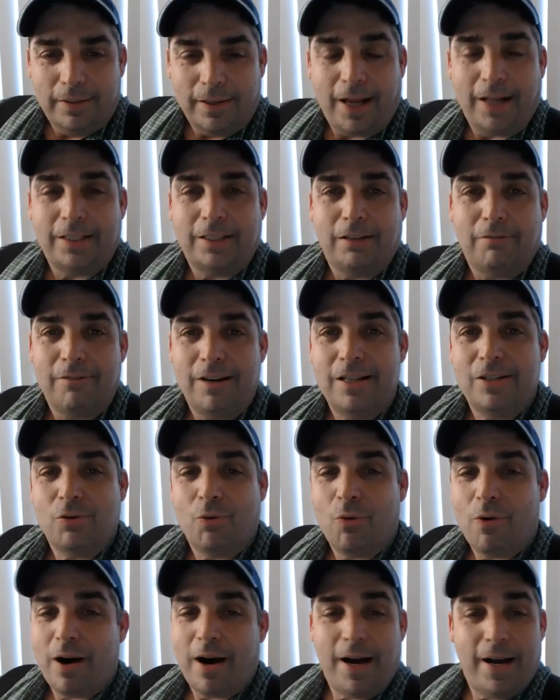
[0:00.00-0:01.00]
that's the
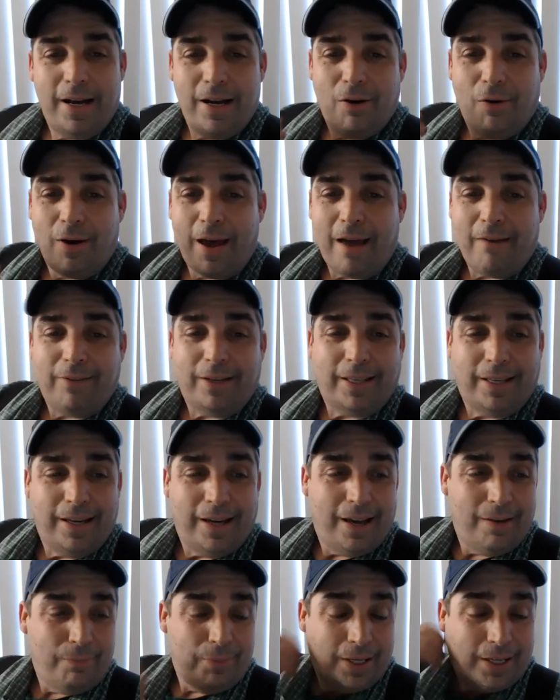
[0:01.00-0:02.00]
reason why I don't have a
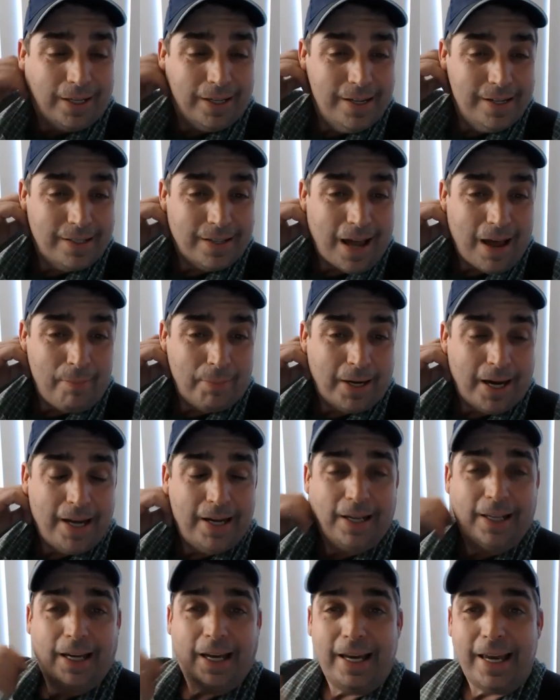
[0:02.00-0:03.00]
kid because I'm
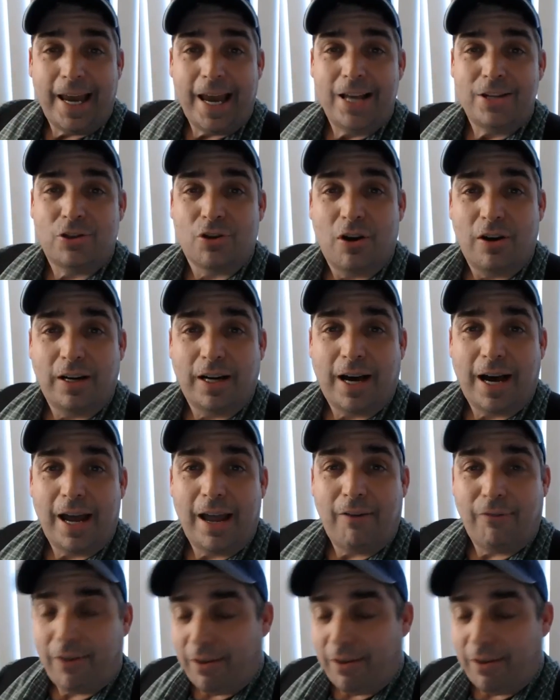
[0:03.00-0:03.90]
kind of like a hands-on guy.